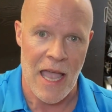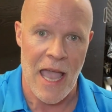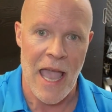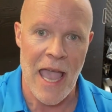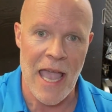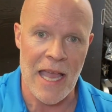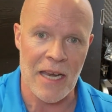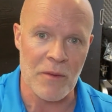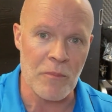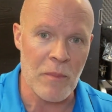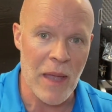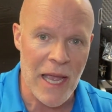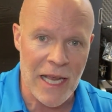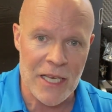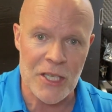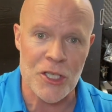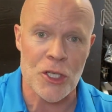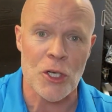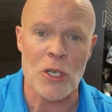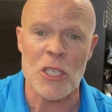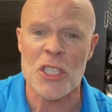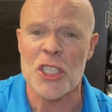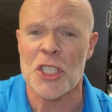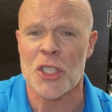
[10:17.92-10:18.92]
And make
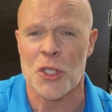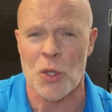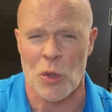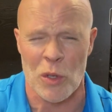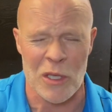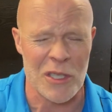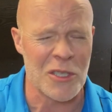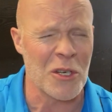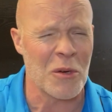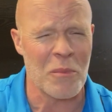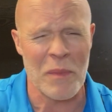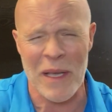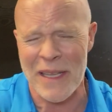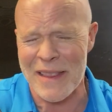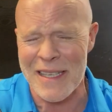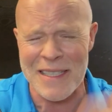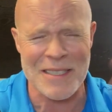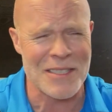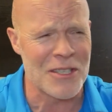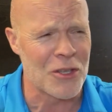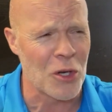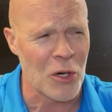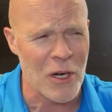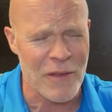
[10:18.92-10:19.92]
sure it's short. Don't make
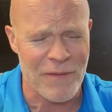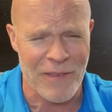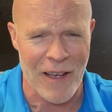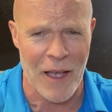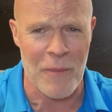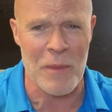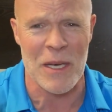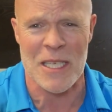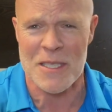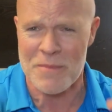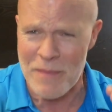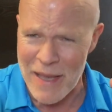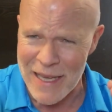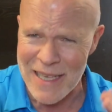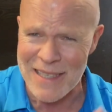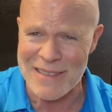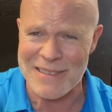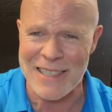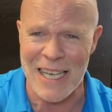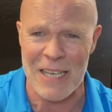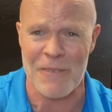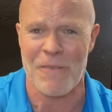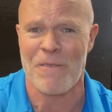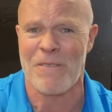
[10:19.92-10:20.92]
this 35 minutes. Make
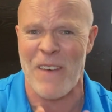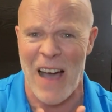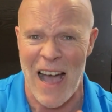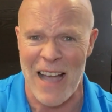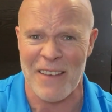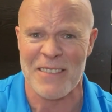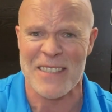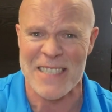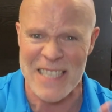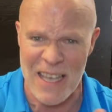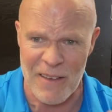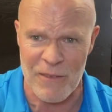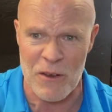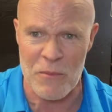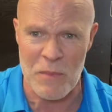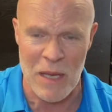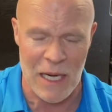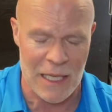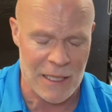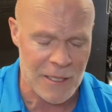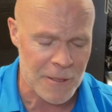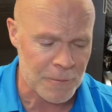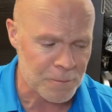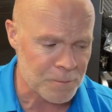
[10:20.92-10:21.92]
it like 5-7
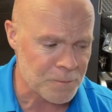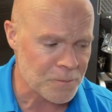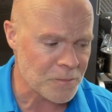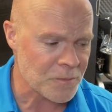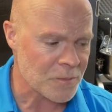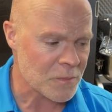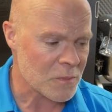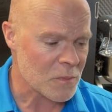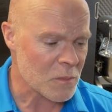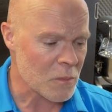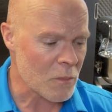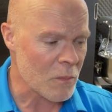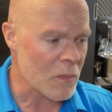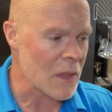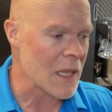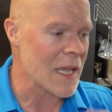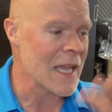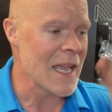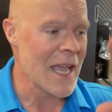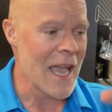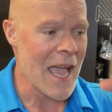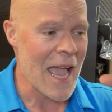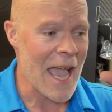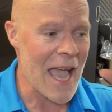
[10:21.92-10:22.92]
minutes.
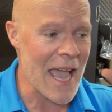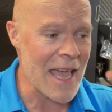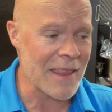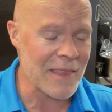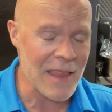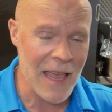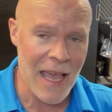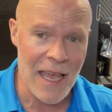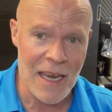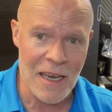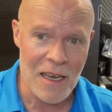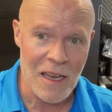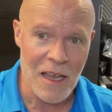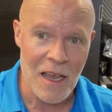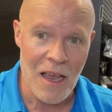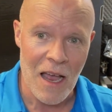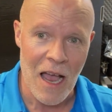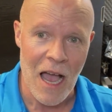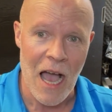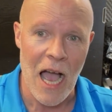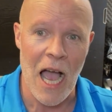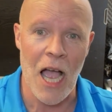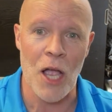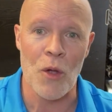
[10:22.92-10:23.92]
And
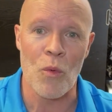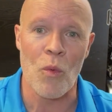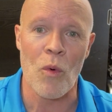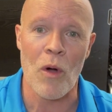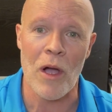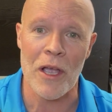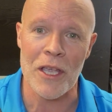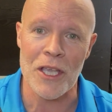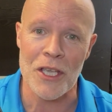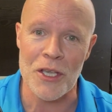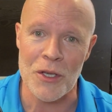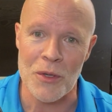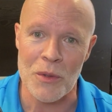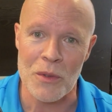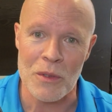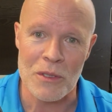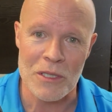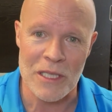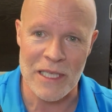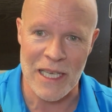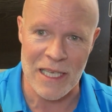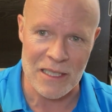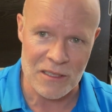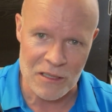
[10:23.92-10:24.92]
then I want
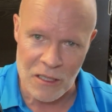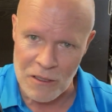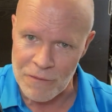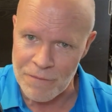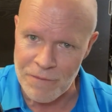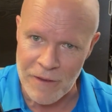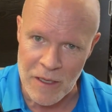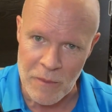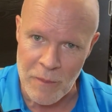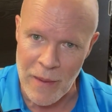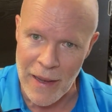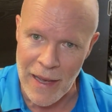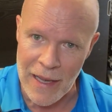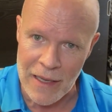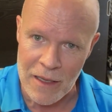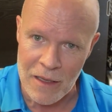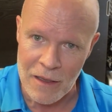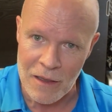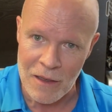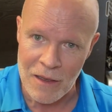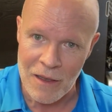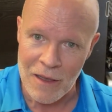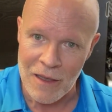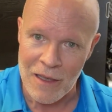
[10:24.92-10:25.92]
you to get a little feedback.
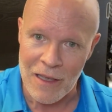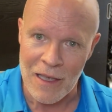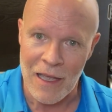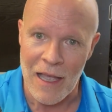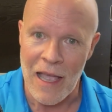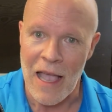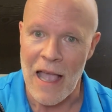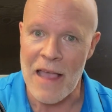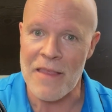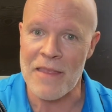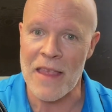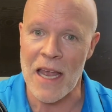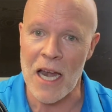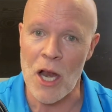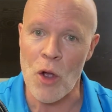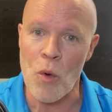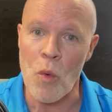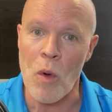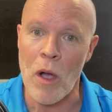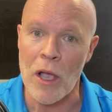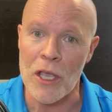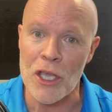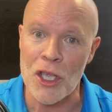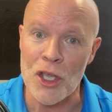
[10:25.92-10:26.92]
And then I
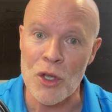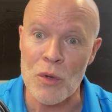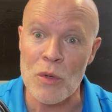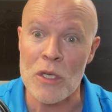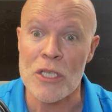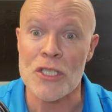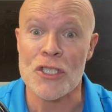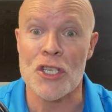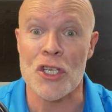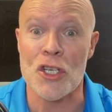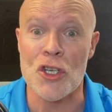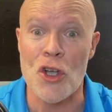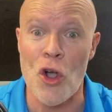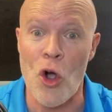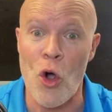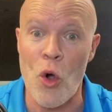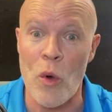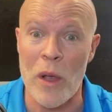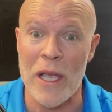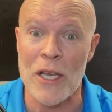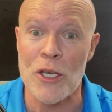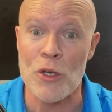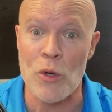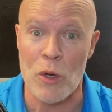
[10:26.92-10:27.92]
want you to
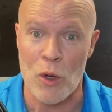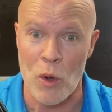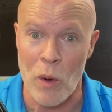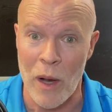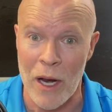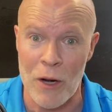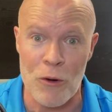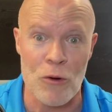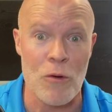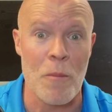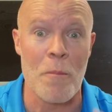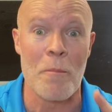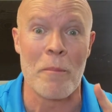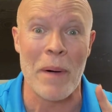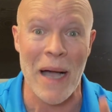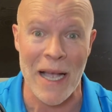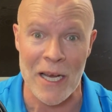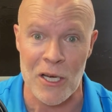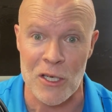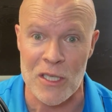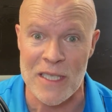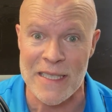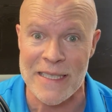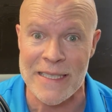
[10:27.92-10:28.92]
go into a quiet room by
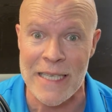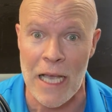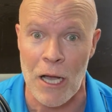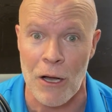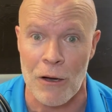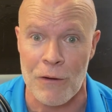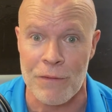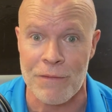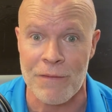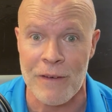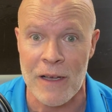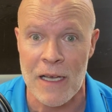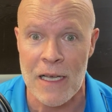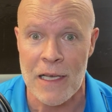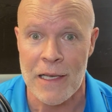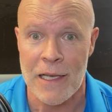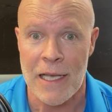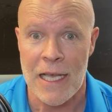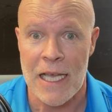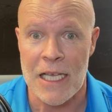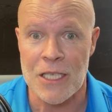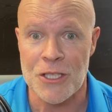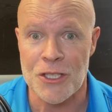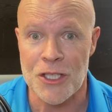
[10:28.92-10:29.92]
yourself
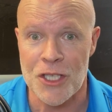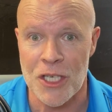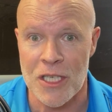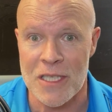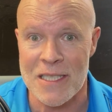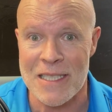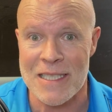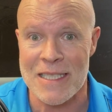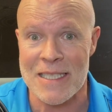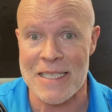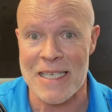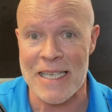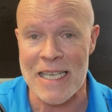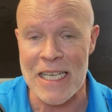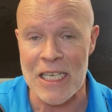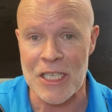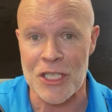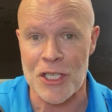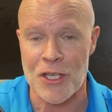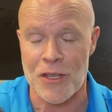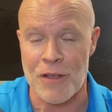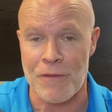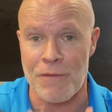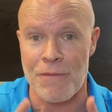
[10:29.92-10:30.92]
and just
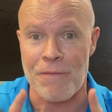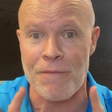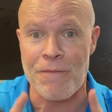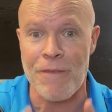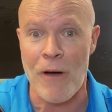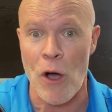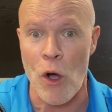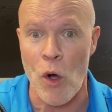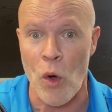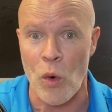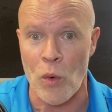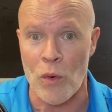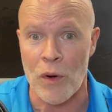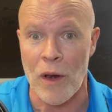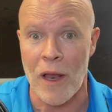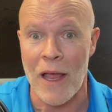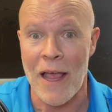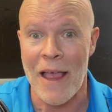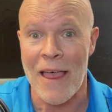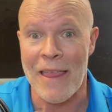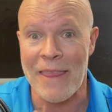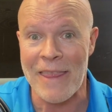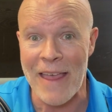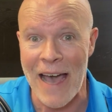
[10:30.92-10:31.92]
teach the phone
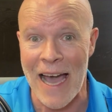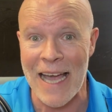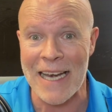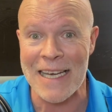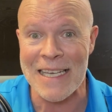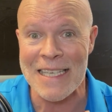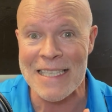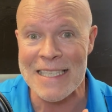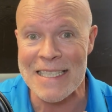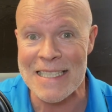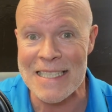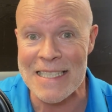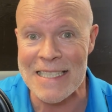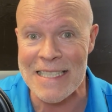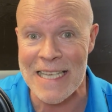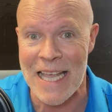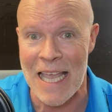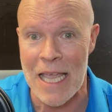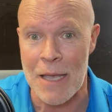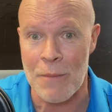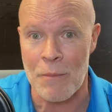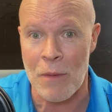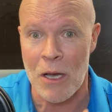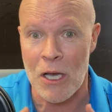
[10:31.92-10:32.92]
that
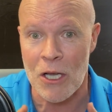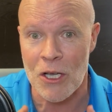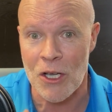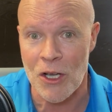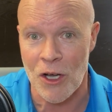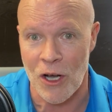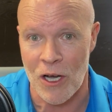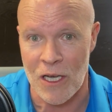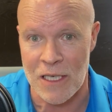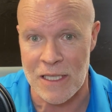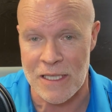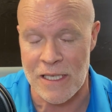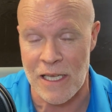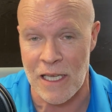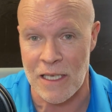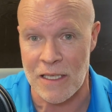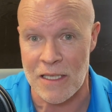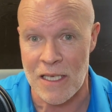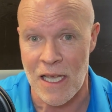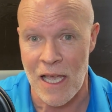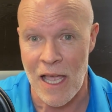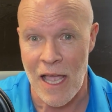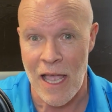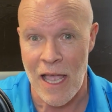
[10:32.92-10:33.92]
same content.